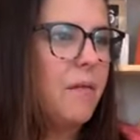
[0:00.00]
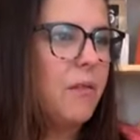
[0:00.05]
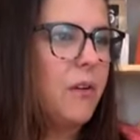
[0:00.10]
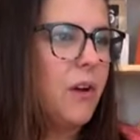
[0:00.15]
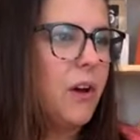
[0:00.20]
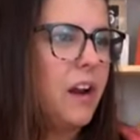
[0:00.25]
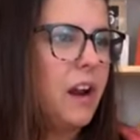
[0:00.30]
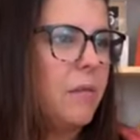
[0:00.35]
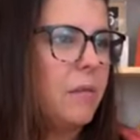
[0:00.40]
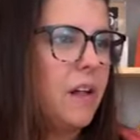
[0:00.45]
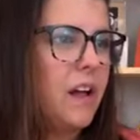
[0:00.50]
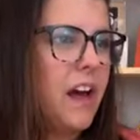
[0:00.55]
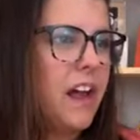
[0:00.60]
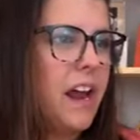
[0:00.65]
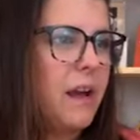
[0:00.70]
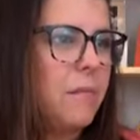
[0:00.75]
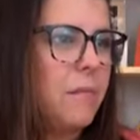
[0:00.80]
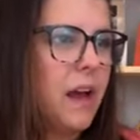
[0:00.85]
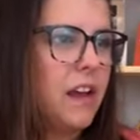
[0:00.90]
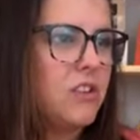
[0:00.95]
I'm good. I'm
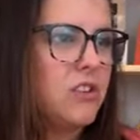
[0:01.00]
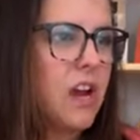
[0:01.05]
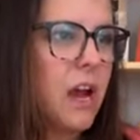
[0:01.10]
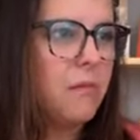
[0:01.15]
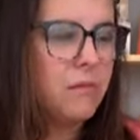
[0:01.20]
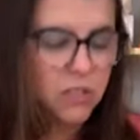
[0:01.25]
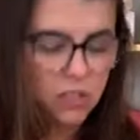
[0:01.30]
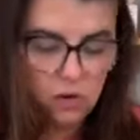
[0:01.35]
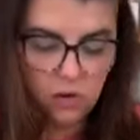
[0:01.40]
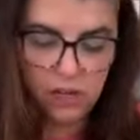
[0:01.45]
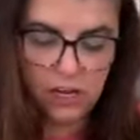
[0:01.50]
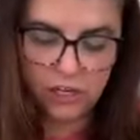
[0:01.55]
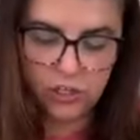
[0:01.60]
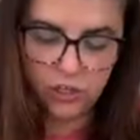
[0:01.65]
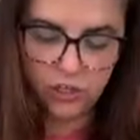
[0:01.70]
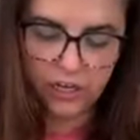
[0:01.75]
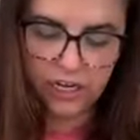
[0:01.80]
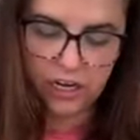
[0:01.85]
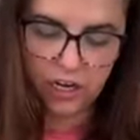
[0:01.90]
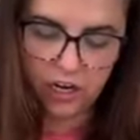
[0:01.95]
glad I matched. I'm so glad
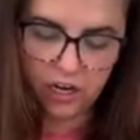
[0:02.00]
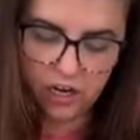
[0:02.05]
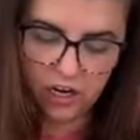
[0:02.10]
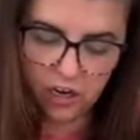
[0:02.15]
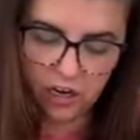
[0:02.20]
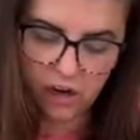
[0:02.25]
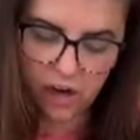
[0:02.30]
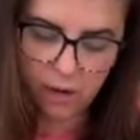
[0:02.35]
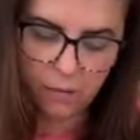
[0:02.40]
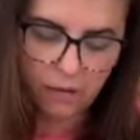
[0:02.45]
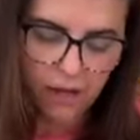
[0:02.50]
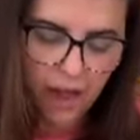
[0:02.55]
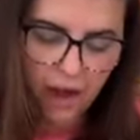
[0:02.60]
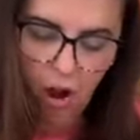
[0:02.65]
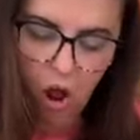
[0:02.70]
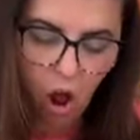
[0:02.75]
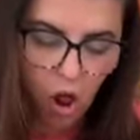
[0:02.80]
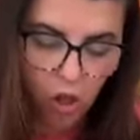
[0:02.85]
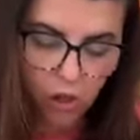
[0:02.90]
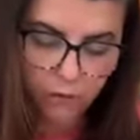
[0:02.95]
you're here. I'm
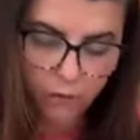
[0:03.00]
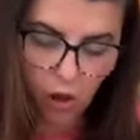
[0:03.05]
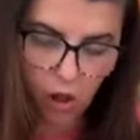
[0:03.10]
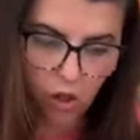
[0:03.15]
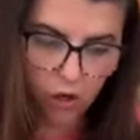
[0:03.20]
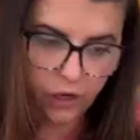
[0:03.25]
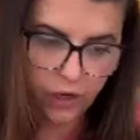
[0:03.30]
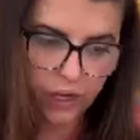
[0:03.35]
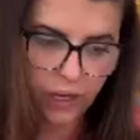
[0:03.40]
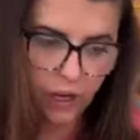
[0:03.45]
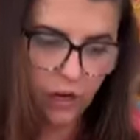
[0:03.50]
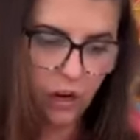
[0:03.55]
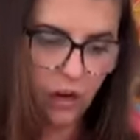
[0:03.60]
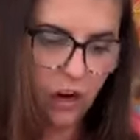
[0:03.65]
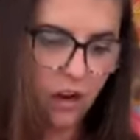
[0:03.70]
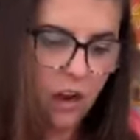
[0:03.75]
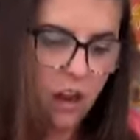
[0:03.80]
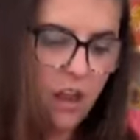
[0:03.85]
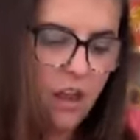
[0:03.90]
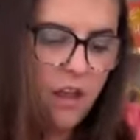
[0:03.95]
glad all of y'all are
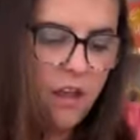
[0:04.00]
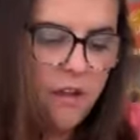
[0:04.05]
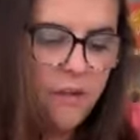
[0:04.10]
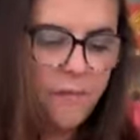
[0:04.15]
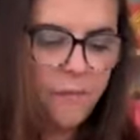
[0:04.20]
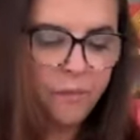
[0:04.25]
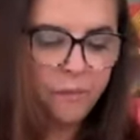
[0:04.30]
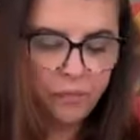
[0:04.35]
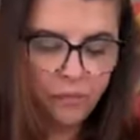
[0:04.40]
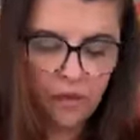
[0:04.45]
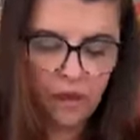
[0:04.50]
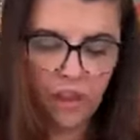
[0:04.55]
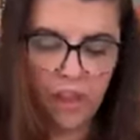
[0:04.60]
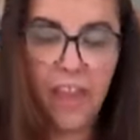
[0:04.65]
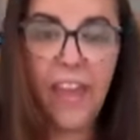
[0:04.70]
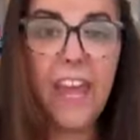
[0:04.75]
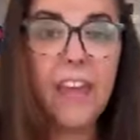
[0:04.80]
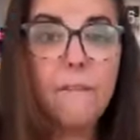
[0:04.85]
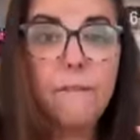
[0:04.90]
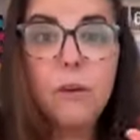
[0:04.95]
here.
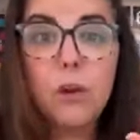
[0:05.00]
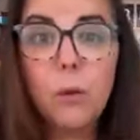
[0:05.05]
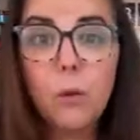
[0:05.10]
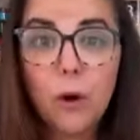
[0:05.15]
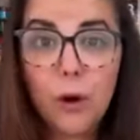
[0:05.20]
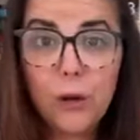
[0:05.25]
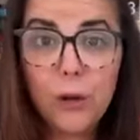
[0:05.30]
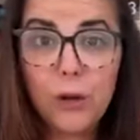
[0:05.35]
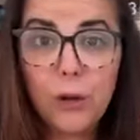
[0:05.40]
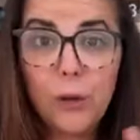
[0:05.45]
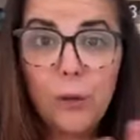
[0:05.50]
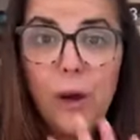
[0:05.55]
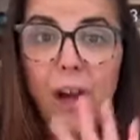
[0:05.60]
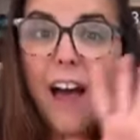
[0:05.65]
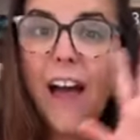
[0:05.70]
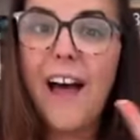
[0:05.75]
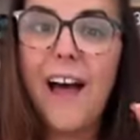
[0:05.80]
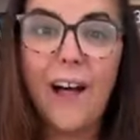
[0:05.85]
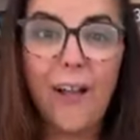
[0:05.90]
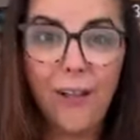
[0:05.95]
If you are new,
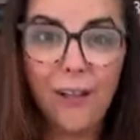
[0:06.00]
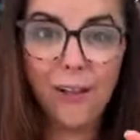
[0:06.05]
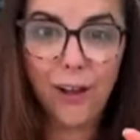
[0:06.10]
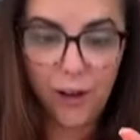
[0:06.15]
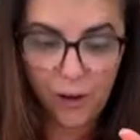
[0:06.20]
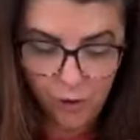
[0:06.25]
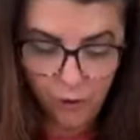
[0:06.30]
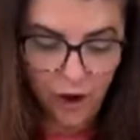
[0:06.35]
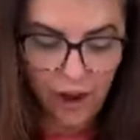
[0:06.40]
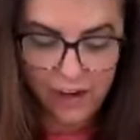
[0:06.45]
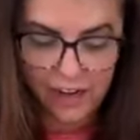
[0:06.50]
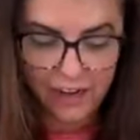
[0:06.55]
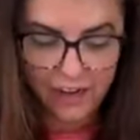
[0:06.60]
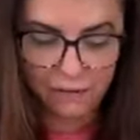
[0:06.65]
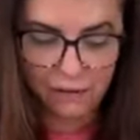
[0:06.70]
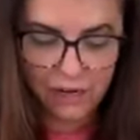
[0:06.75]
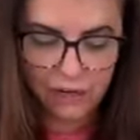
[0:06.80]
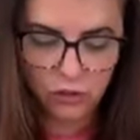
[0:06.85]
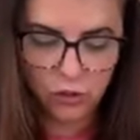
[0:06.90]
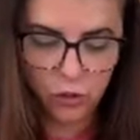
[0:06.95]
hello. I didn't
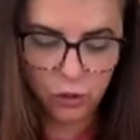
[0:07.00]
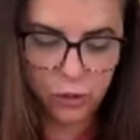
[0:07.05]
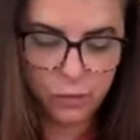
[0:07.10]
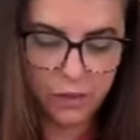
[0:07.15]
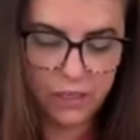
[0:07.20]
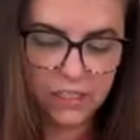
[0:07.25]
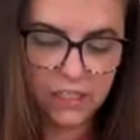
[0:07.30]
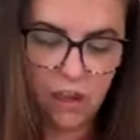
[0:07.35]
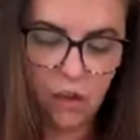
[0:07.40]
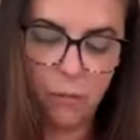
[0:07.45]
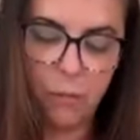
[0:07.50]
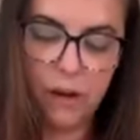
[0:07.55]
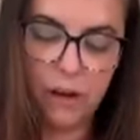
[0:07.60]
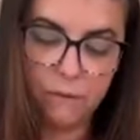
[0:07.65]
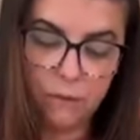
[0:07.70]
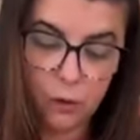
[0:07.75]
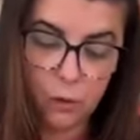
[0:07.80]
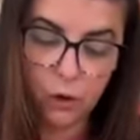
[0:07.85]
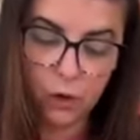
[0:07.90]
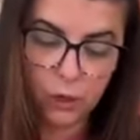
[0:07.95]
even introduce myself, but
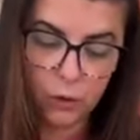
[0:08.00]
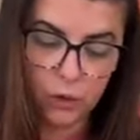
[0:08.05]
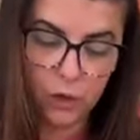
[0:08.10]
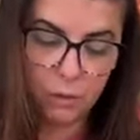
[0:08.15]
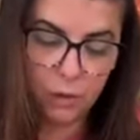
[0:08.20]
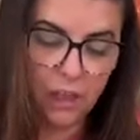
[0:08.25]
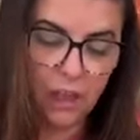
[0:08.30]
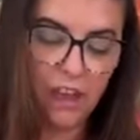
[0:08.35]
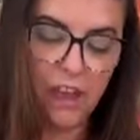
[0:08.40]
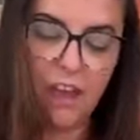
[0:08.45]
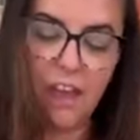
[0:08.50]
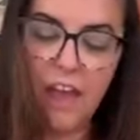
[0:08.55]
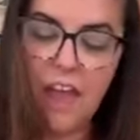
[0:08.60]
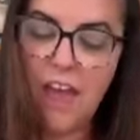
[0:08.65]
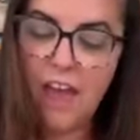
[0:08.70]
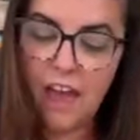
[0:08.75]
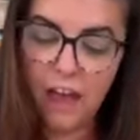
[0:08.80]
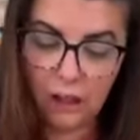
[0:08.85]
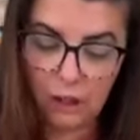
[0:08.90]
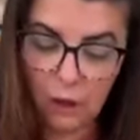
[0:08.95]
if you are new to me,
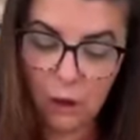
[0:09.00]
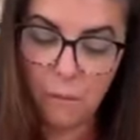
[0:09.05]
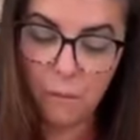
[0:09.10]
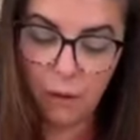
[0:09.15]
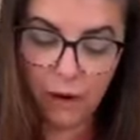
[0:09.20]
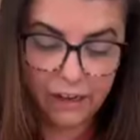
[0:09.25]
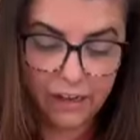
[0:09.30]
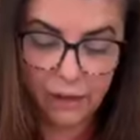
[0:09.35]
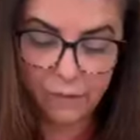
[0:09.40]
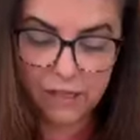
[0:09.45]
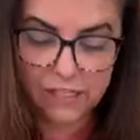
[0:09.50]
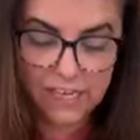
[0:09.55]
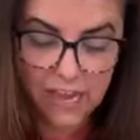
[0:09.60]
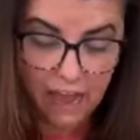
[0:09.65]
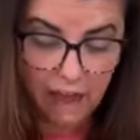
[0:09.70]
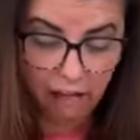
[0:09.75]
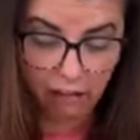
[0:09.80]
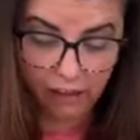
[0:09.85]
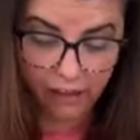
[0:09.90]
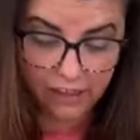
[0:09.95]
hello, my name is
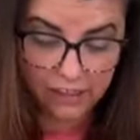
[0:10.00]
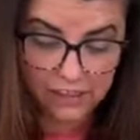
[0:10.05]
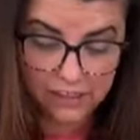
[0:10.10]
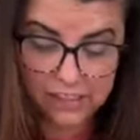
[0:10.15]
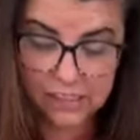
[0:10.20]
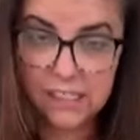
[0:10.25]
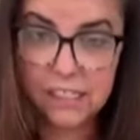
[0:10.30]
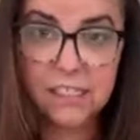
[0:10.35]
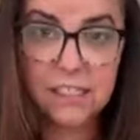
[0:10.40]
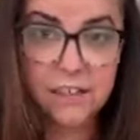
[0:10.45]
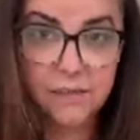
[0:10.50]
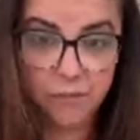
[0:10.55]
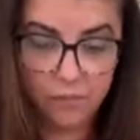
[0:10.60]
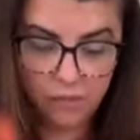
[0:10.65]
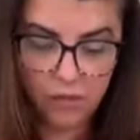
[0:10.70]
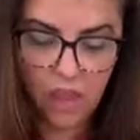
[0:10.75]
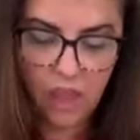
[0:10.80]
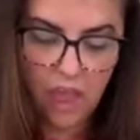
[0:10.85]
Alex.